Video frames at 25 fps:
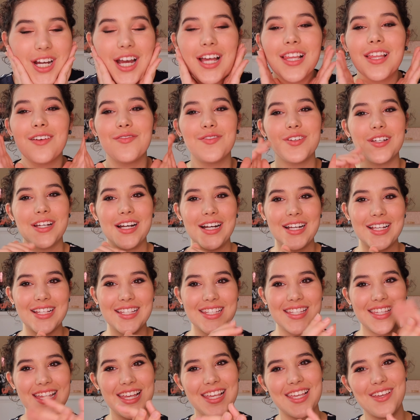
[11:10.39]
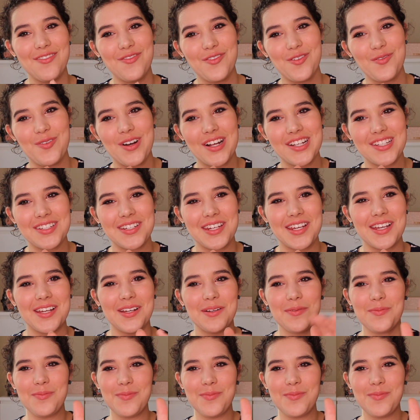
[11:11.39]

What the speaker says: I love you guys. Thank you for watching.